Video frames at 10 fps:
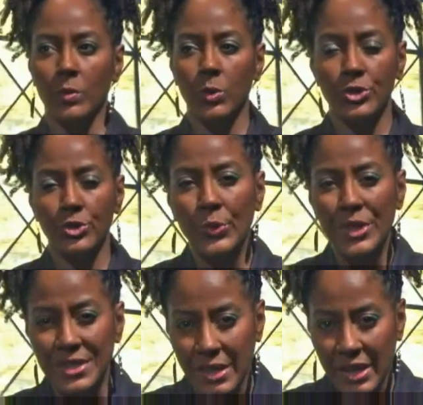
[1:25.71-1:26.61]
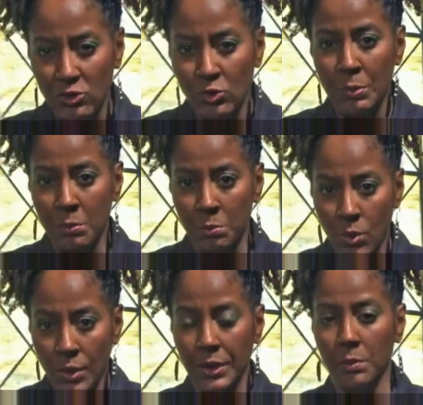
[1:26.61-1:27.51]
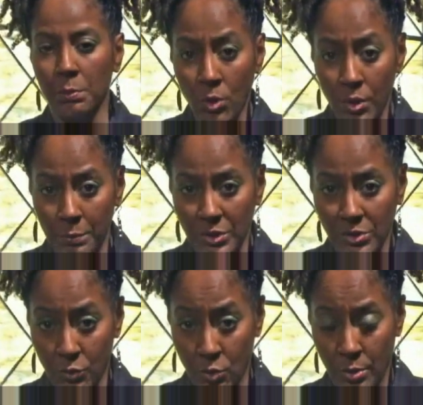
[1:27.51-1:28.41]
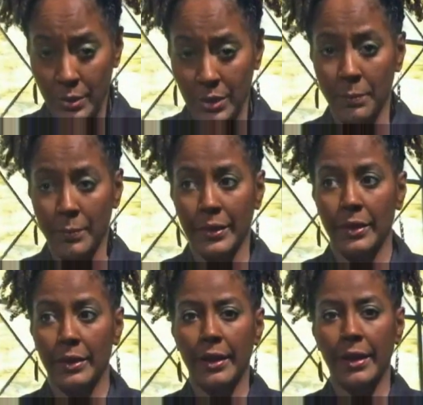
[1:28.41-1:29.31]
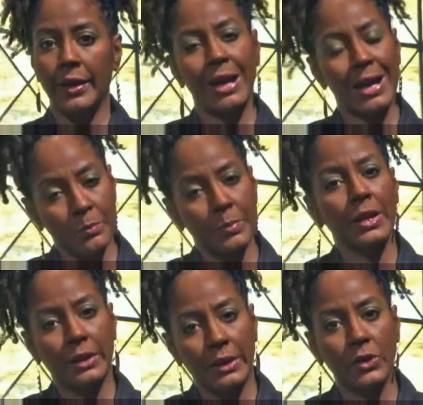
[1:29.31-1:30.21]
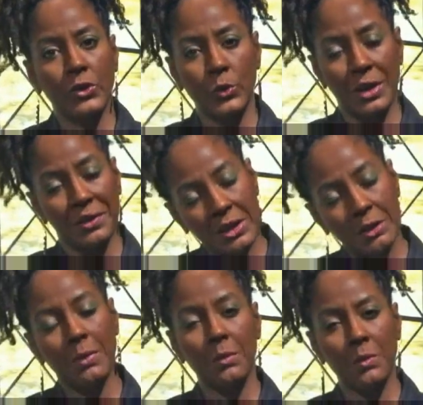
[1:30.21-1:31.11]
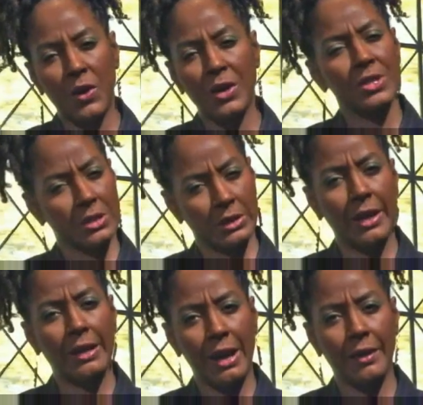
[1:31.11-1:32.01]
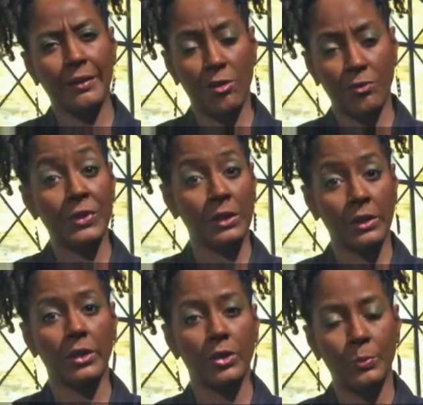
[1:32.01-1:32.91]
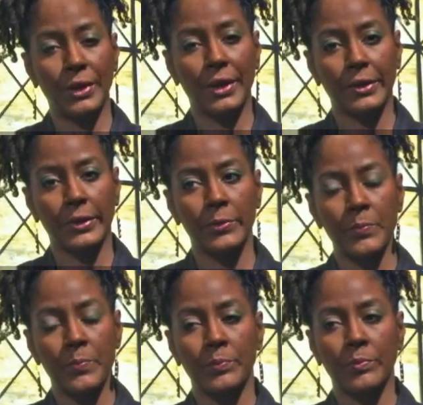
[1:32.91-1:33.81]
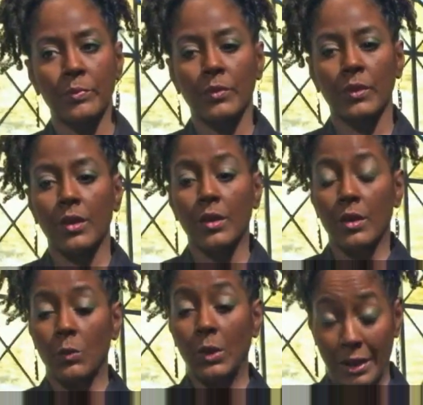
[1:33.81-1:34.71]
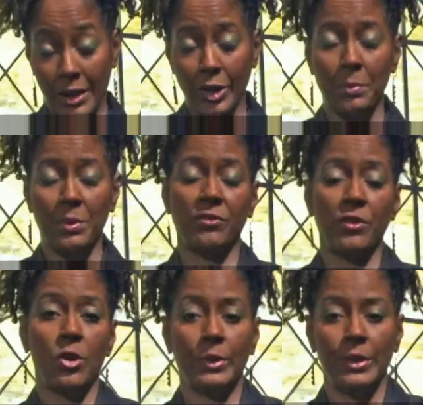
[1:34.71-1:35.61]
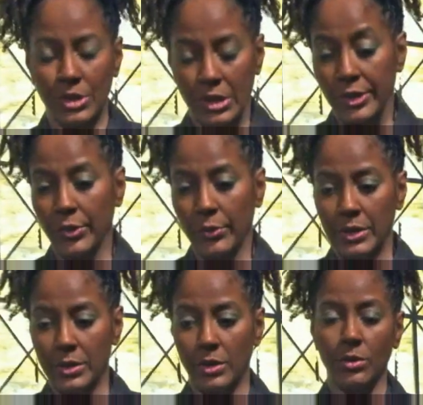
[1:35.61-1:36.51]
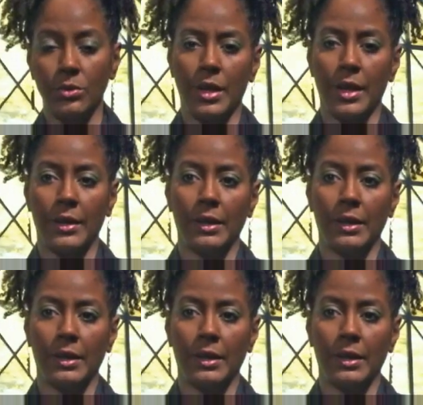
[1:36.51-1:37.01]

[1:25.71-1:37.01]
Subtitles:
Would you reschedule my morning appointment for me? And I'll be in at noon. I think maybe if I just lay down, I'll feel a little better. Well, I hung up the phone and she'd agreed to do that.